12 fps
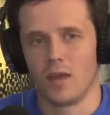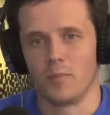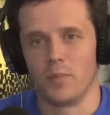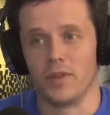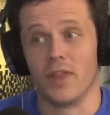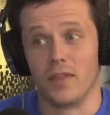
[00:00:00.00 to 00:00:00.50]

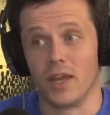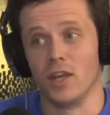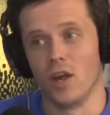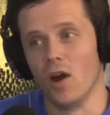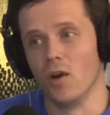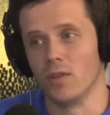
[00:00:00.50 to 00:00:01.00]
But then they
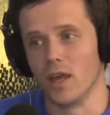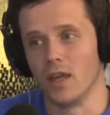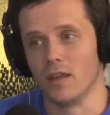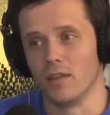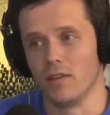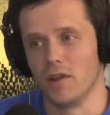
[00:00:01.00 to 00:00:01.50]
know
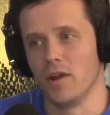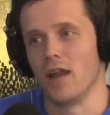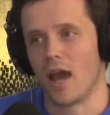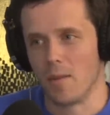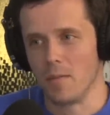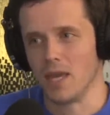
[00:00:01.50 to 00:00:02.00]
that they're
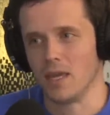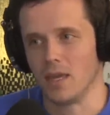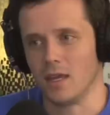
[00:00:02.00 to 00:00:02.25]
not making it.